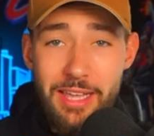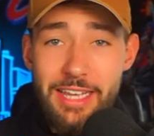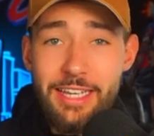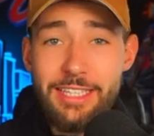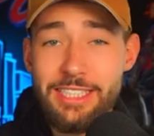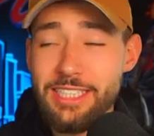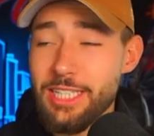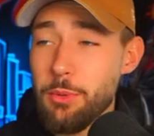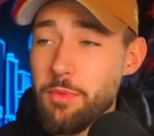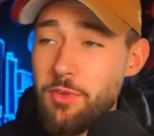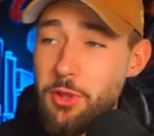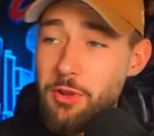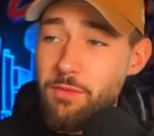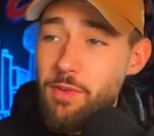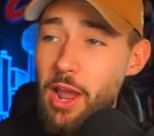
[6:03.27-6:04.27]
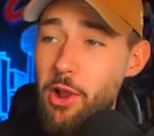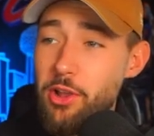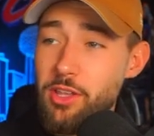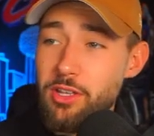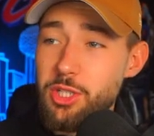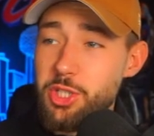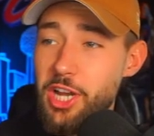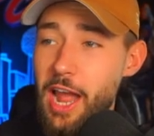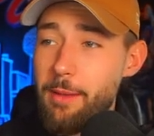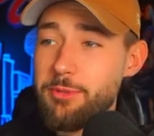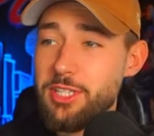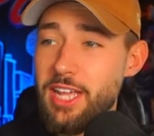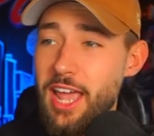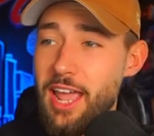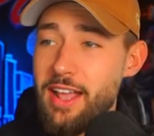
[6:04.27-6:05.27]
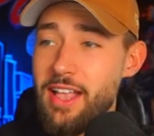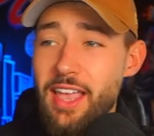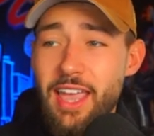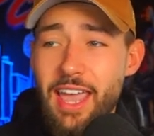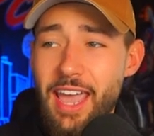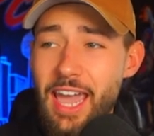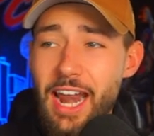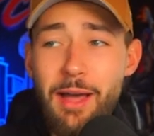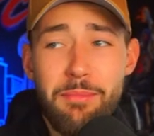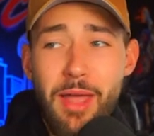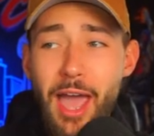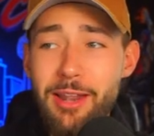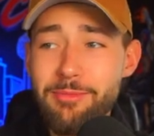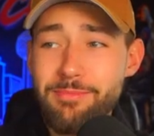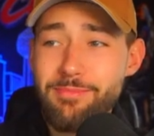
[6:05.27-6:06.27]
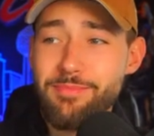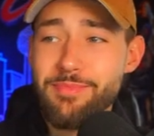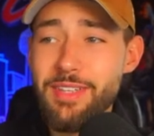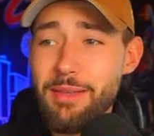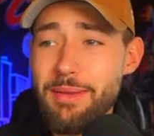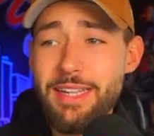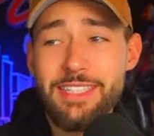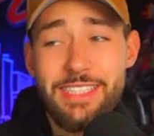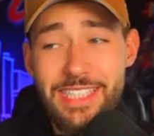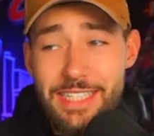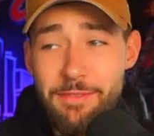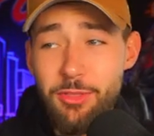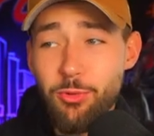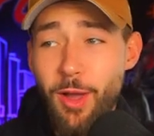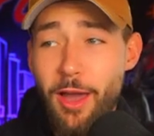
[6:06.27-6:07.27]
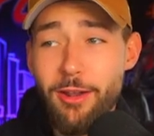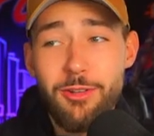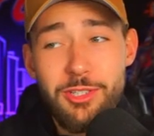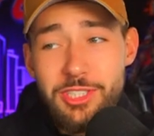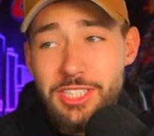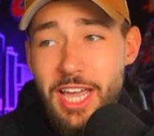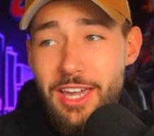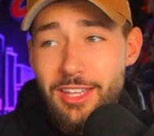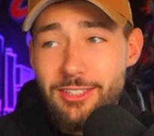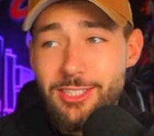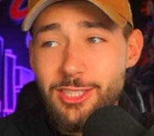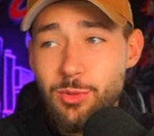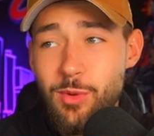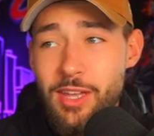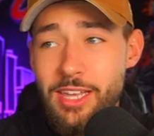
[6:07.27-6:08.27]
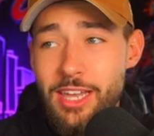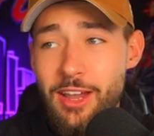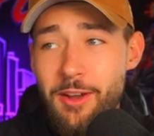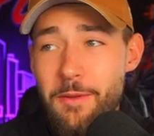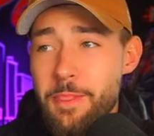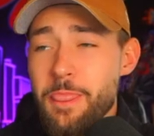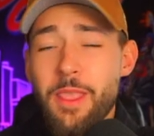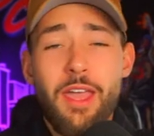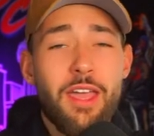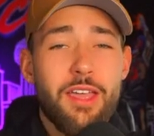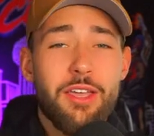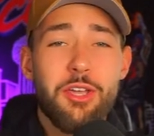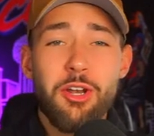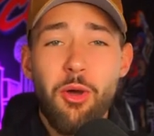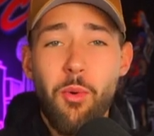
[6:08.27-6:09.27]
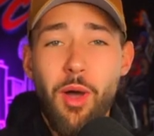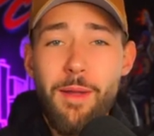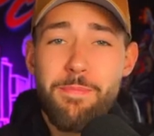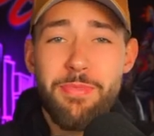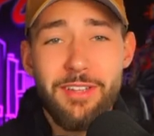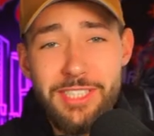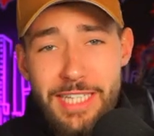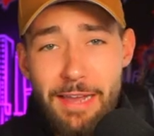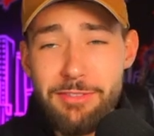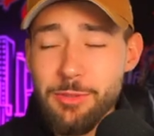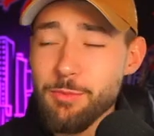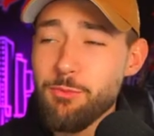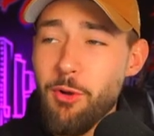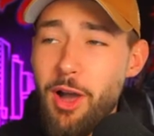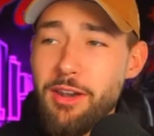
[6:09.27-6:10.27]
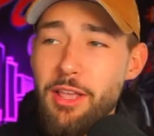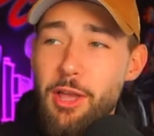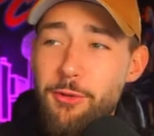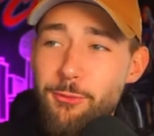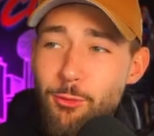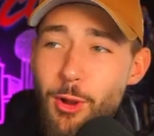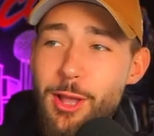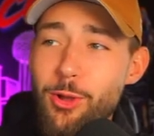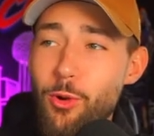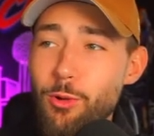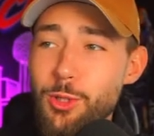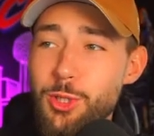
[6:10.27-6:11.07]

easily. We've done a very good job today. And I'm not, I mean, it's a seventh round. You're just taking a swing here. You know what? Let's have some fun. Frank Gore